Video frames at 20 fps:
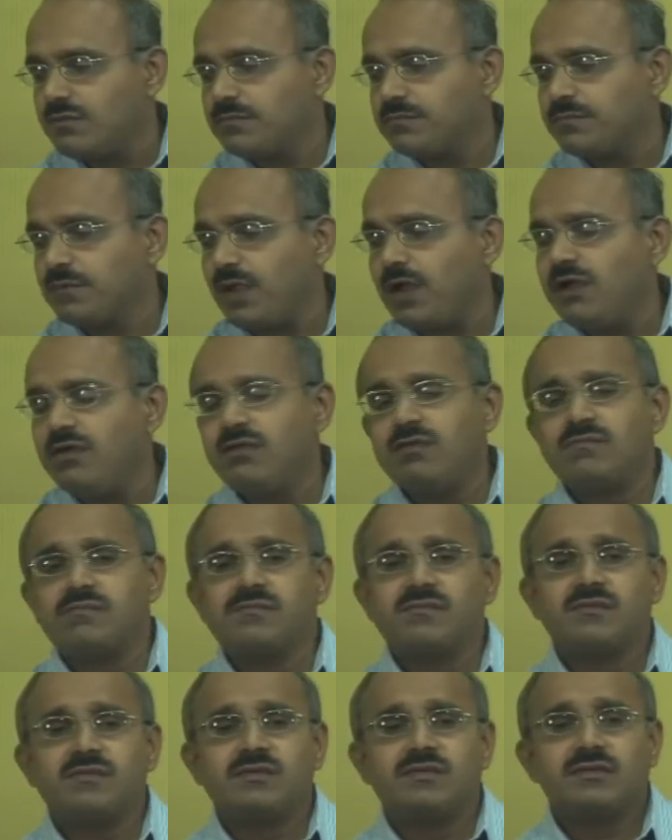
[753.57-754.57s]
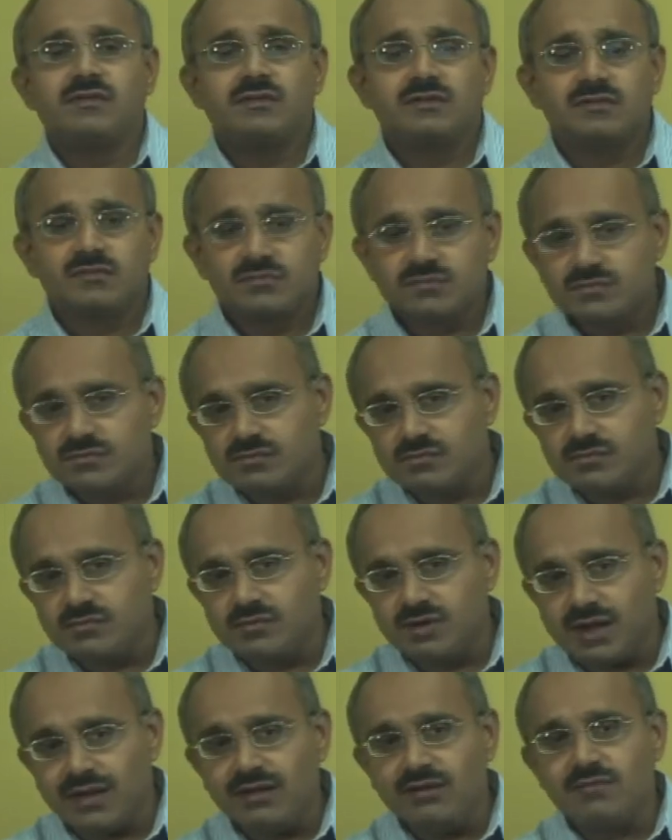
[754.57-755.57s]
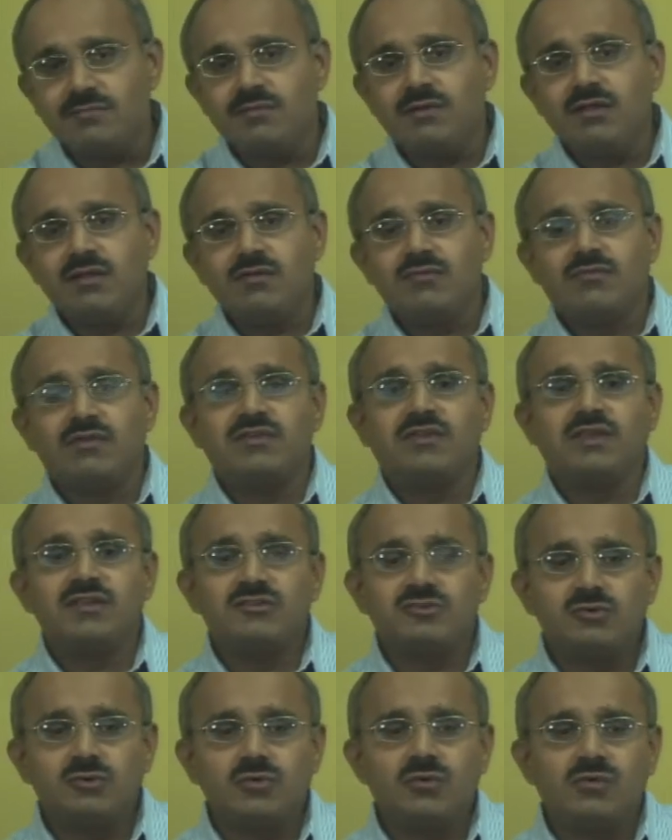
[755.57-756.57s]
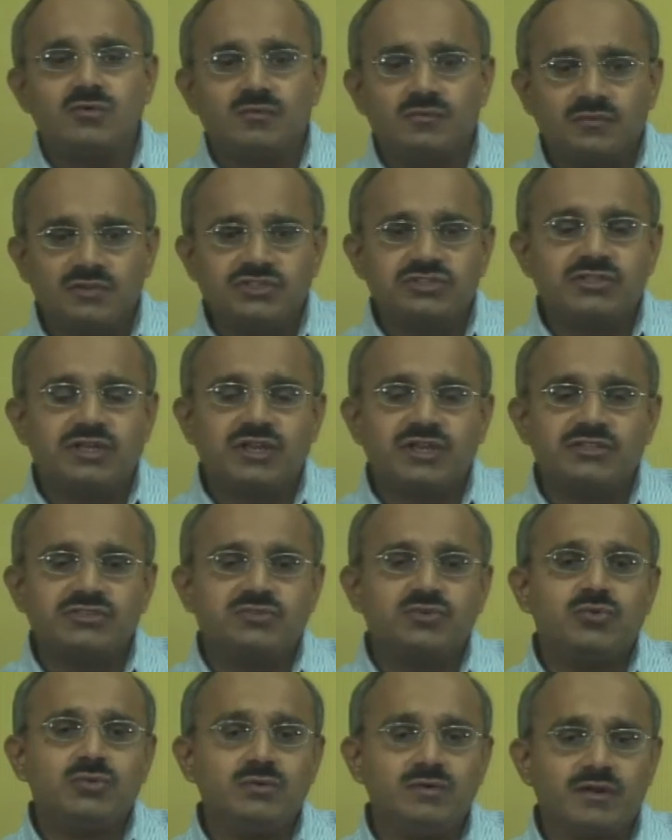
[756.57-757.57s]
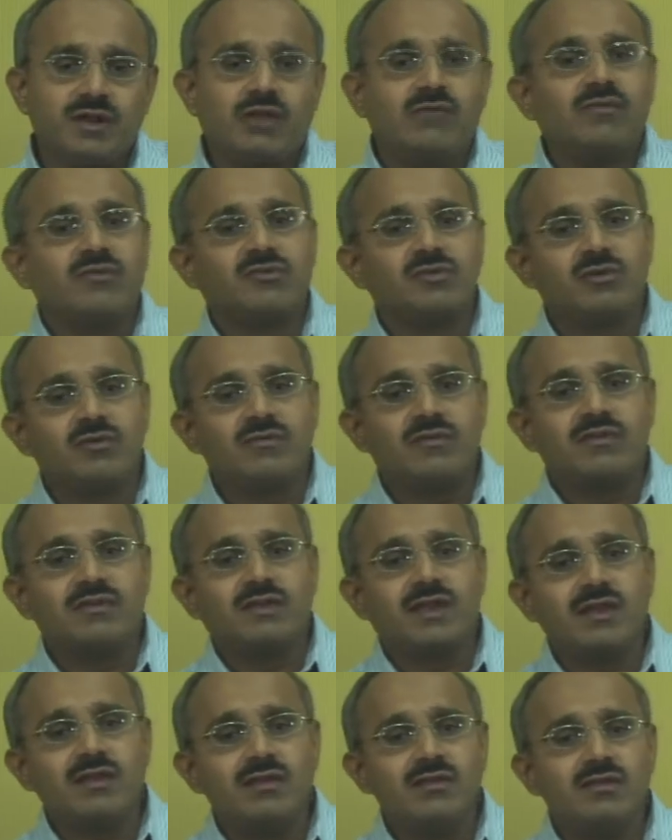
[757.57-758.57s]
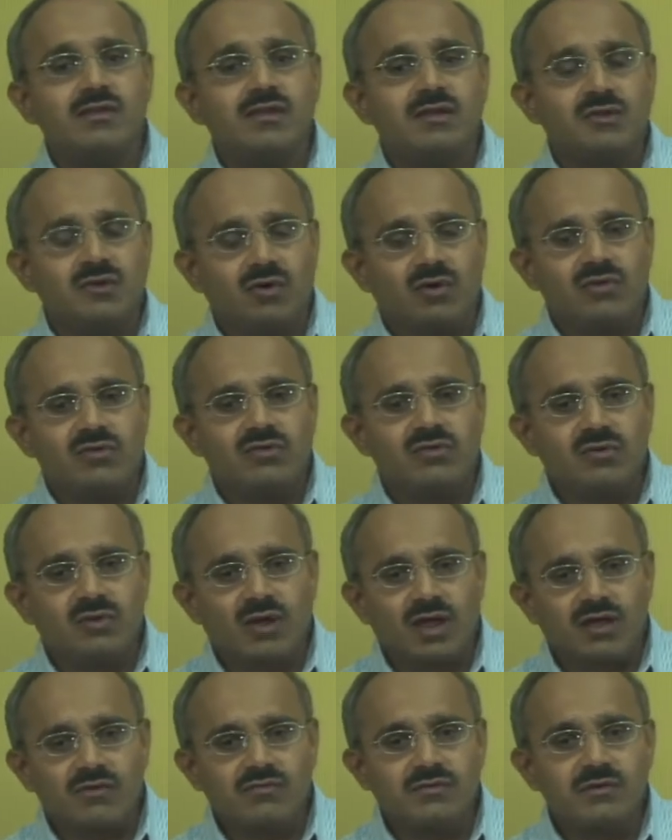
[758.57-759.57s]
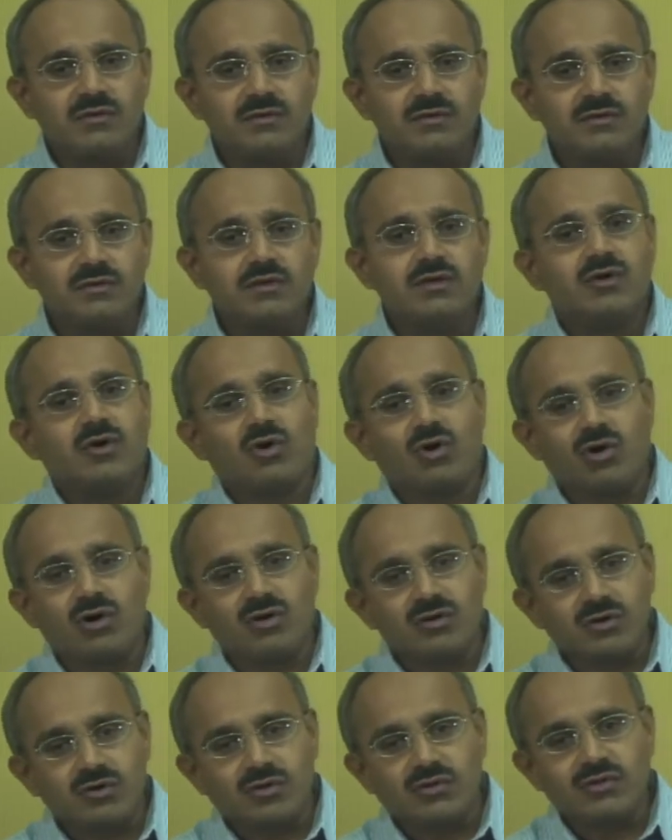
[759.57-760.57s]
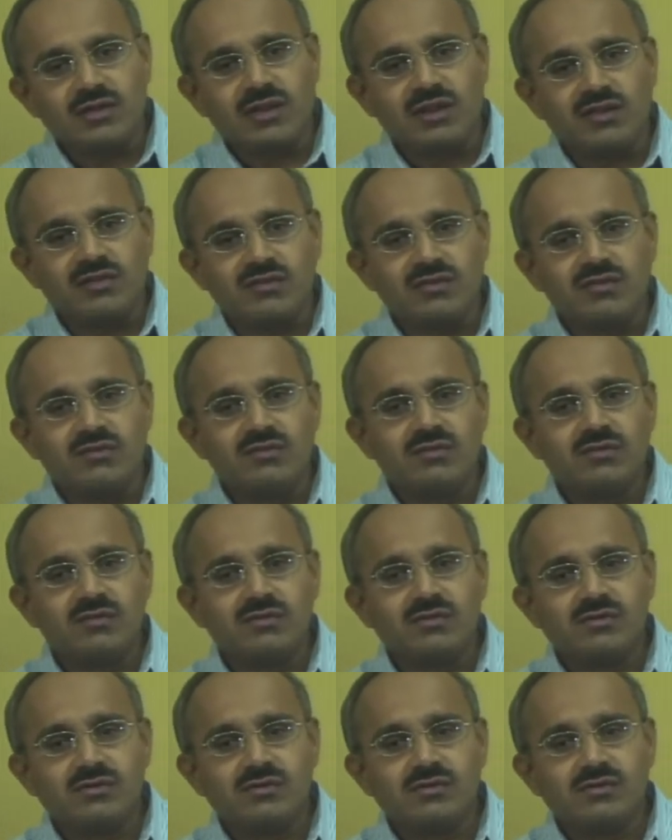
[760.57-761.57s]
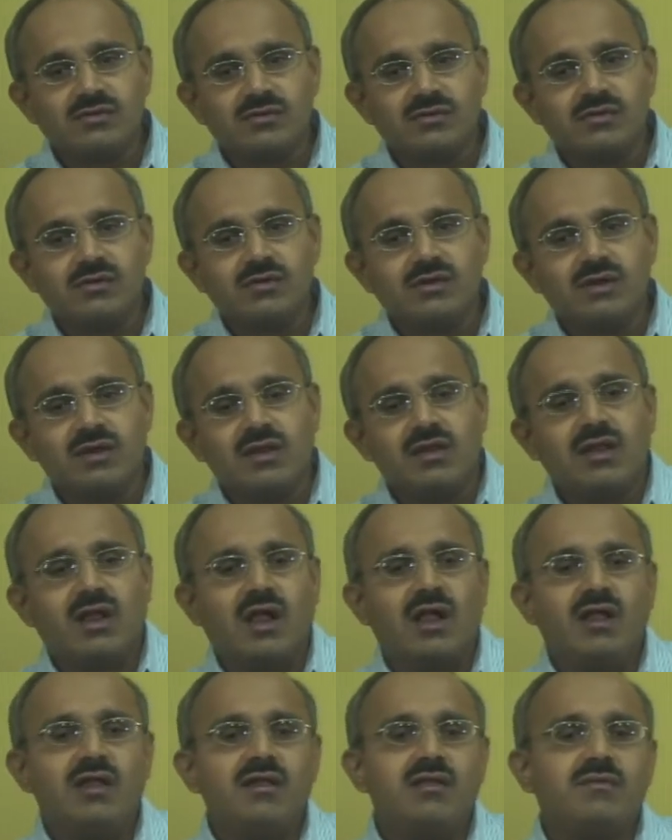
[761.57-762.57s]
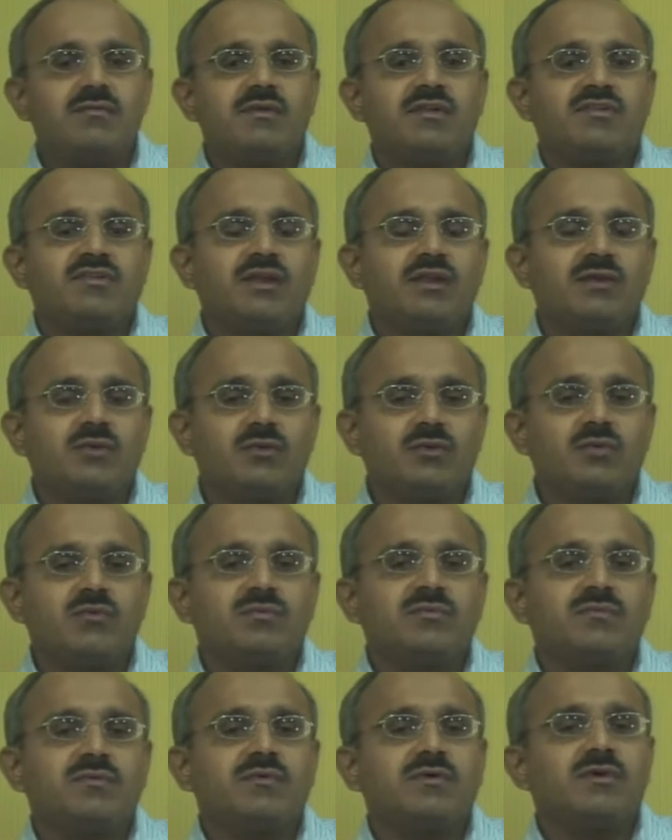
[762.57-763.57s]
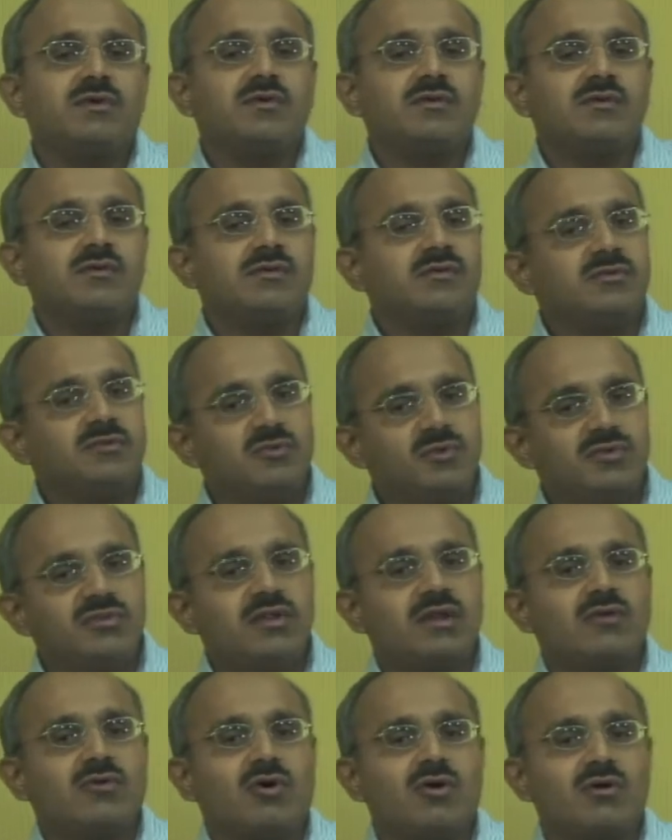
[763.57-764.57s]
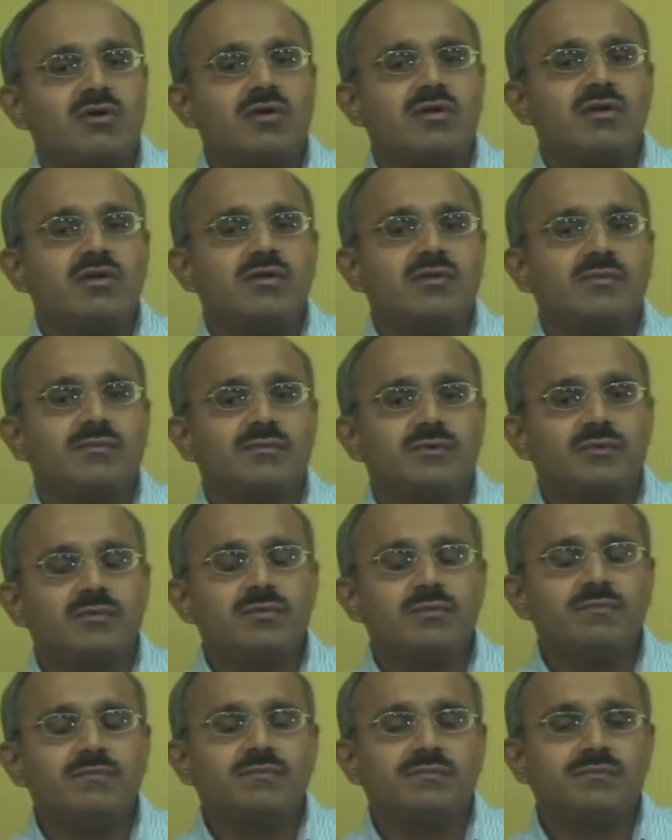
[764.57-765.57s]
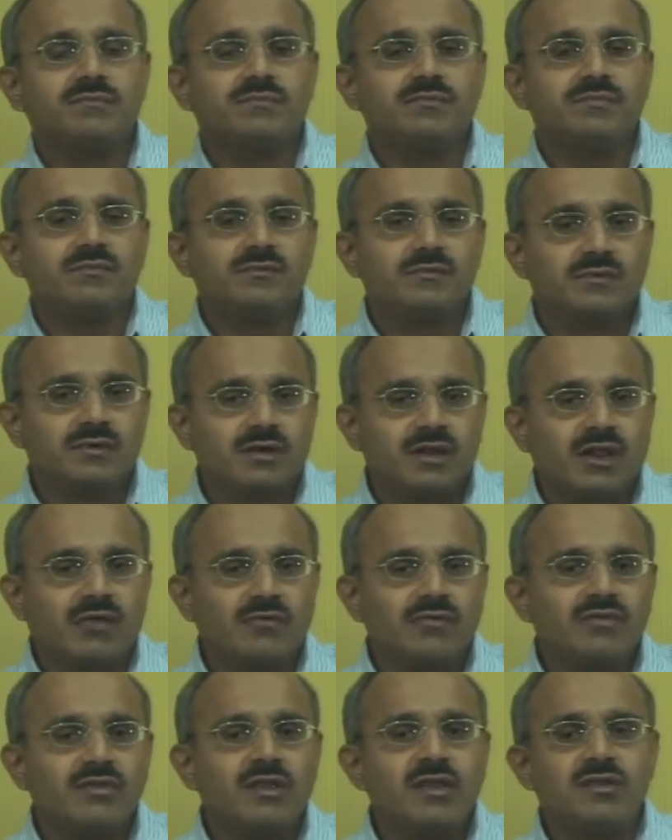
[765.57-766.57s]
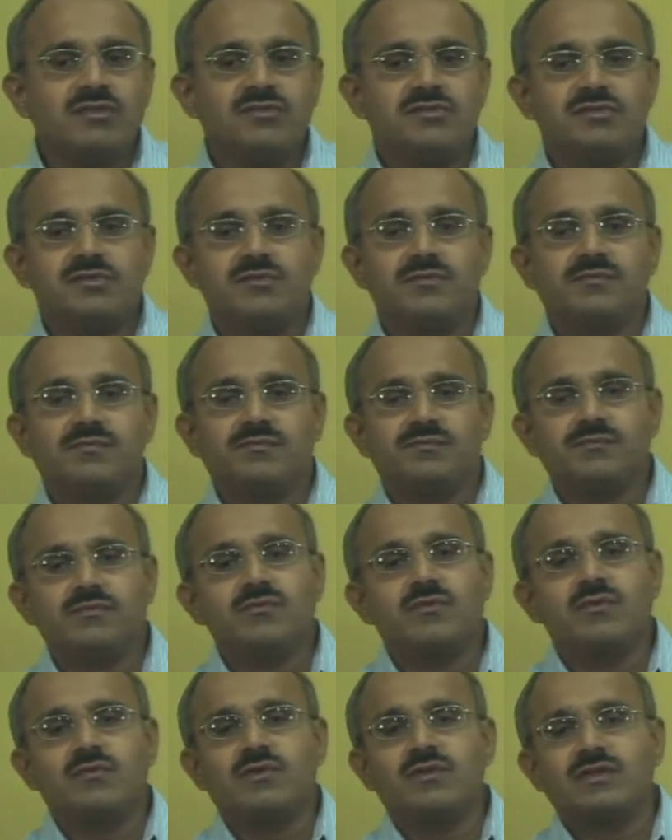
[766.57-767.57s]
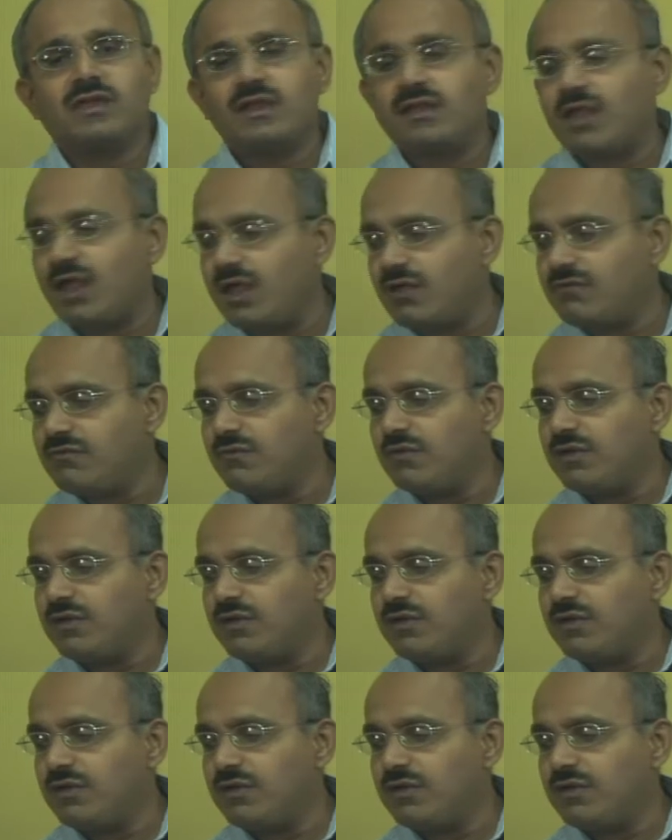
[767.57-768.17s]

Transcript: and randomly one can choose which edge to traverse, or one can also have a order on the edges and decide to use that order to traverse the edge. So, one can have